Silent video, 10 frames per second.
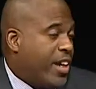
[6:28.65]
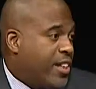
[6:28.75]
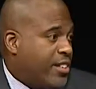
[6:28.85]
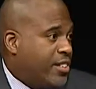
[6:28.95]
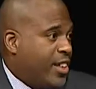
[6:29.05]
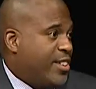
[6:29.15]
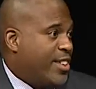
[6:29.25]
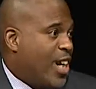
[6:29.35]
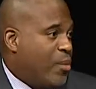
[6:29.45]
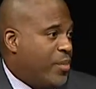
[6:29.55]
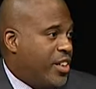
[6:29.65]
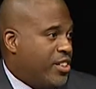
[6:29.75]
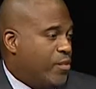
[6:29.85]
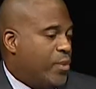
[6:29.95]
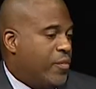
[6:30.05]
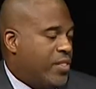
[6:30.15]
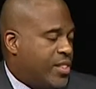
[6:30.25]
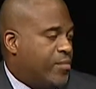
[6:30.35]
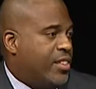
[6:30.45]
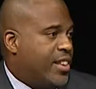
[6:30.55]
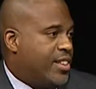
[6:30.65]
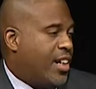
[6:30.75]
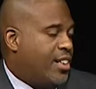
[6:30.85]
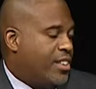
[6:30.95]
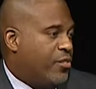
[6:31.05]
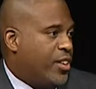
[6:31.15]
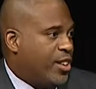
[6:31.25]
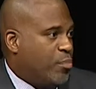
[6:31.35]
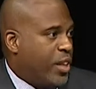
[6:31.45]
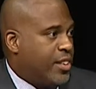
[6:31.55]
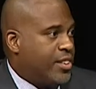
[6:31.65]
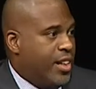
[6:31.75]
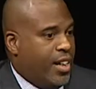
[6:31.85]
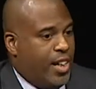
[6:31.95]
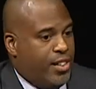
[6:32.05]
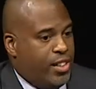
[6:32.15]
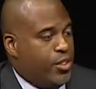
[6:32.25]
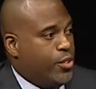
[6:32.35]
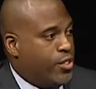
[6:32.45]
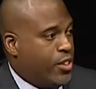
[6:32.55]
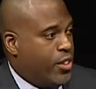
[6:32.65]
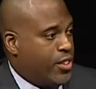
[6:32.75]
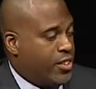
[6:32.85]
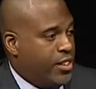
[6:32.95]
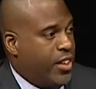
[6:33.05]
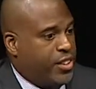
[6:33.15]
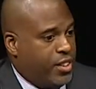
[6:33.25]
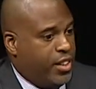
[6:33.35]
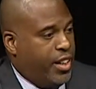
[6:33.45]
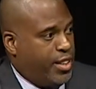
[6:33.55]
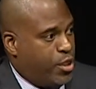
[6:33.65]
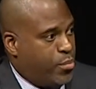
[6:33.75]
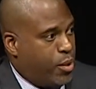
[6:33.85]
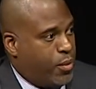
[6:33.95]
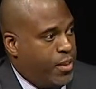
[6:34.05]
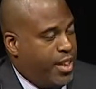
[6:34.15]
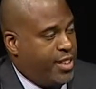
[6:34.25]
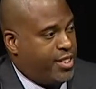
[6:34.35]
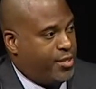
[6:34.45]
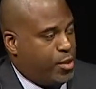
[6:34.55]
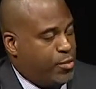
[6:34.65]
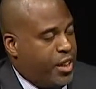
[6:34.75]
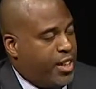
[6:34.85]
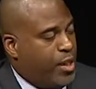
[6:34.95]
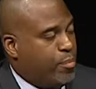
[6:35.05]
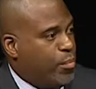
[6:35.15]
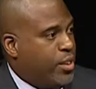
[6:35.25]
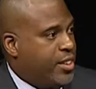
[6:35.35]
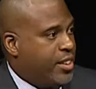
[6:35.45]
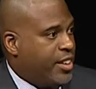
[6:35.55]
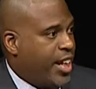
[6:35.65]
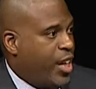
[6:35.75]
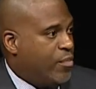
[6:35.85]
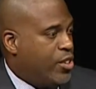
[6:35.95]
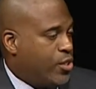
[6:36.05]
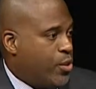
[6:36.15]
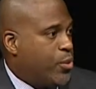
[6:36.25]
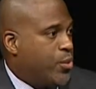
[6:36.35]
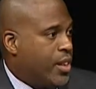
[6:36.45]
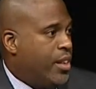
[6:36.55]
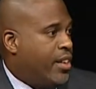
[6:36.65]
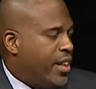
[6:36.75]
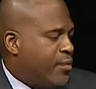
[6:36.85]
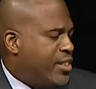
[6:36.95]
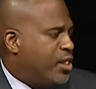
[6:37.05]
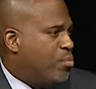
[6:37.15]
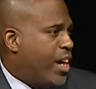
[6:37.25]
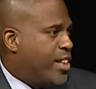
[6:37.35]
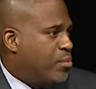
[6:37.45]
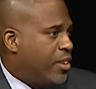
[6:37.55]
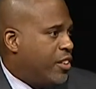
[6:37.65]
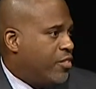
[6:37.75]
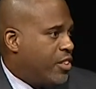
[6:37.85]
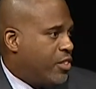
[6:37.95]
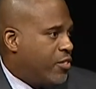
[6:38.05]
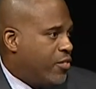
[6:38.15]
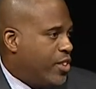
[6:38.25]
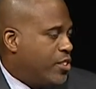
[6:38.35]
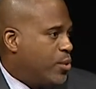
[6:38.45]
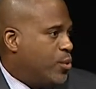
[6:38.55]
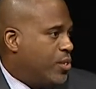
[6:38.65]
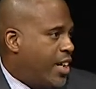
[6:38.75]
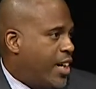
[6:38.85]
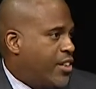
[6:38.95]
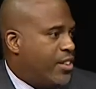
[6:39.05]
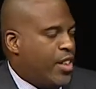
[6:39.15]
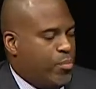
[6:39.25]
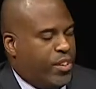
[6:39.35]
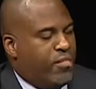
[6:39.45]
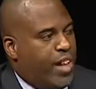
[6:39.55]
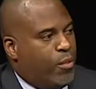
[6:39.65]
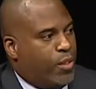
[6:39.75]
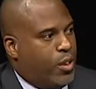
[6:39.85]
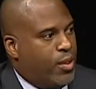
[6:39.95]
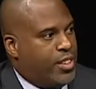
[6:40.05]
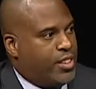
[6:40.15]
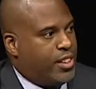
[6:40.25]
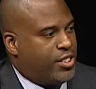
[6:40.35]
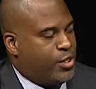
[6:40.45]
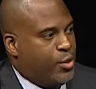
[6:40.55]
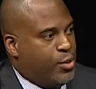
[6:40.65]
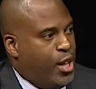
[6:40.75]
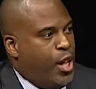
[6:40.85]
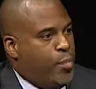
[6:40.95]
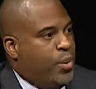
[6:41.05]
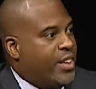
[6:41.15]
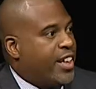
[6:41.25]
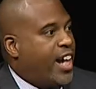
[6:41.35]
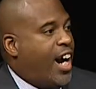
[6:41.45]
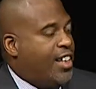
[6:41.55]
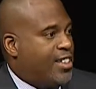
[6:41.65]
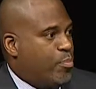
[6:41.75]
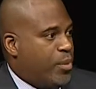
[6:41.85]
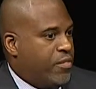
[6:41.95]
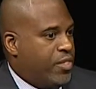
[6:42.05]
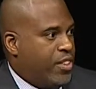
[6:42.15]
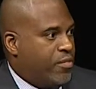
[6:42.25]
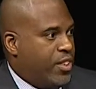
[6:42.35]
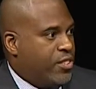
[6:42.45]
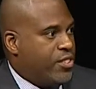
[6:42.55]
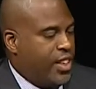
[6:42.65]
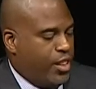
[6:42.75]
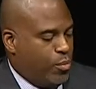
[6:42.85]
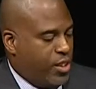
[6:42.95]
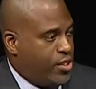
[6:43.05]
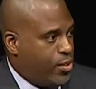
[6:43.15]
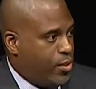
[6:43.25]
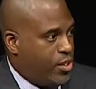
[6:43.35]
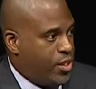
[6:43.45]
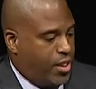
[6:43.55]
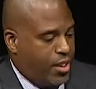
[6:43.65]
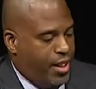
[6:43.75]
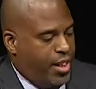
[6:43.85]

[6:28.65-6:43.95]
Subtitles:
actually say it's a combination of both. It's something that's scientifically based, that's used across the nation. It's a program that is being implemented in Camden schools. It was in approximately three schools last year. I believe now we're going to 6 schools. But the concept of it, of understanding what students are,